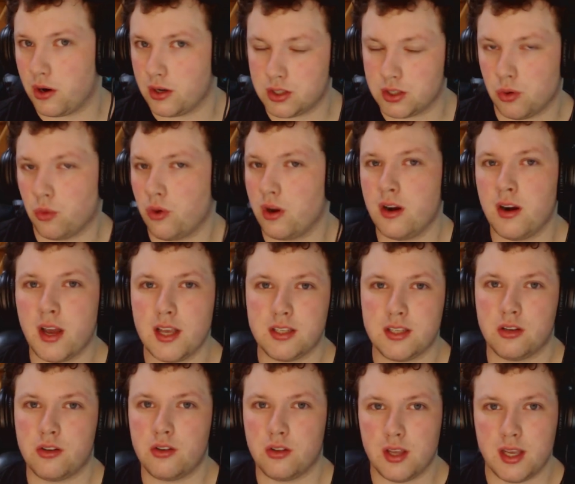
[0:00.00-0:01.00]
burst. So what an
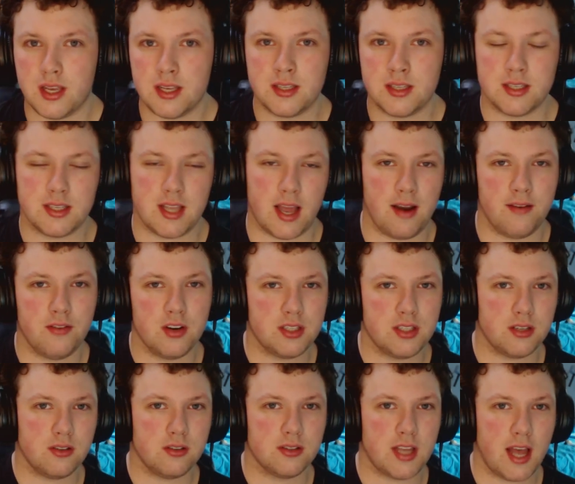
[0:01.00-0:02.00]
icicle is, is that every
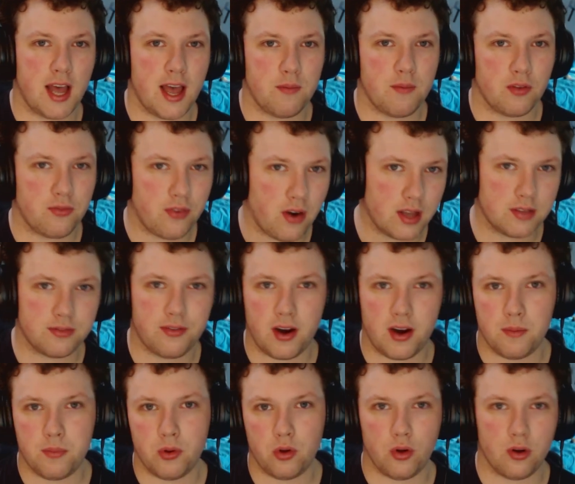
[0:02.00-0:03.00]
single time a
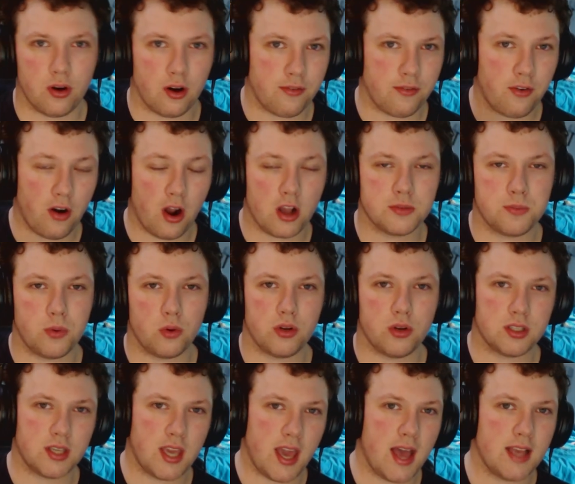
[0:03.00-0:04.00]
frostfire bolt or a frost
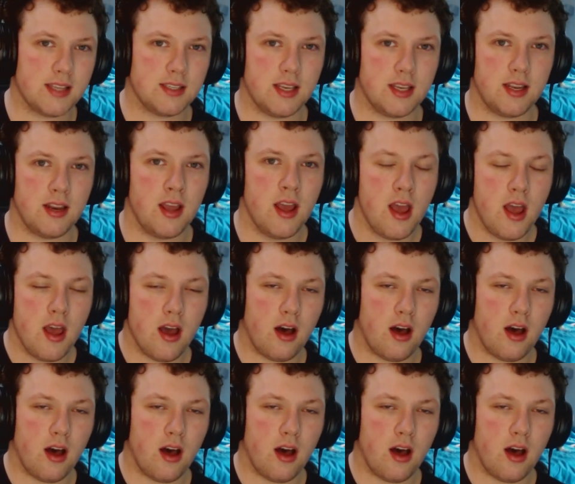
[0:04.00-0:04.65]
bolt is casted,